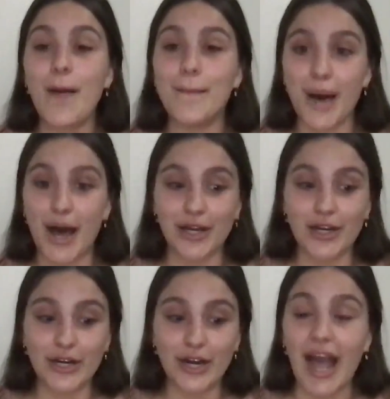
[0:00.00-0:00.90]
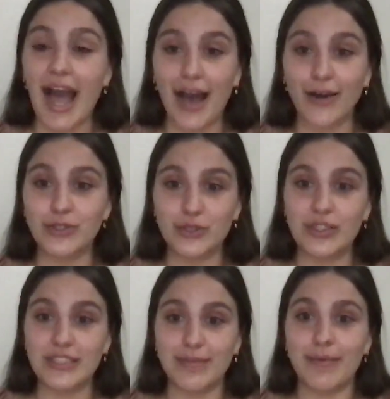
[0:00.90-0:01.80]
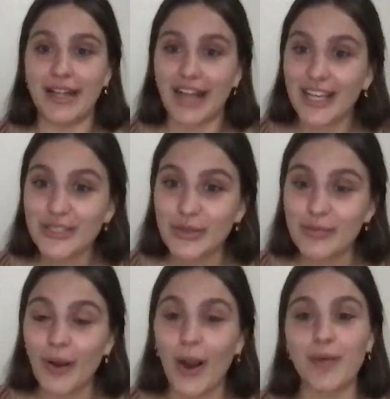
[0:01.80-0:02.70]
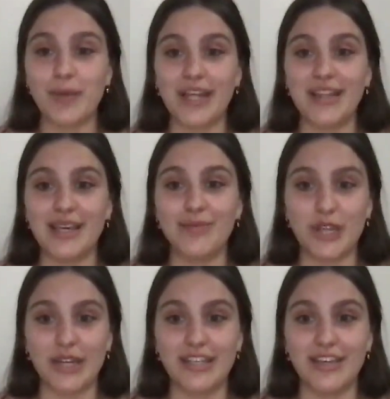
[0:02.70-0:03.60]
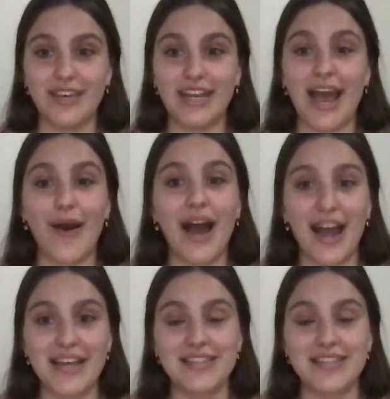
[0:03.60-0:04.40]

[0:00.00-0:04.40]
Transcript: monitor how students in my classroom are meeting the objective and how I,